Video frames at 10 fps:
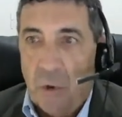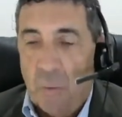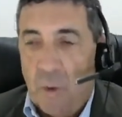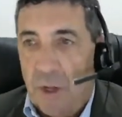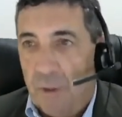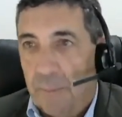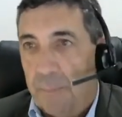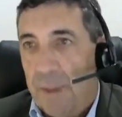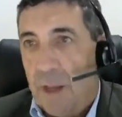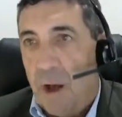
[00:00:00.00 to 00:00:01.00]
well,
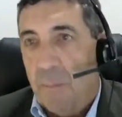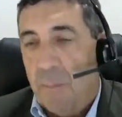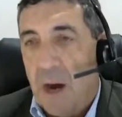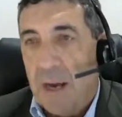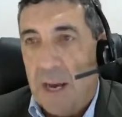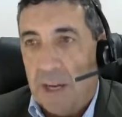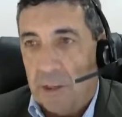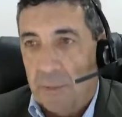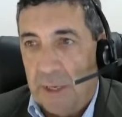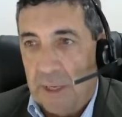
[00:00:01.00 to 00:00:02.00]
my argument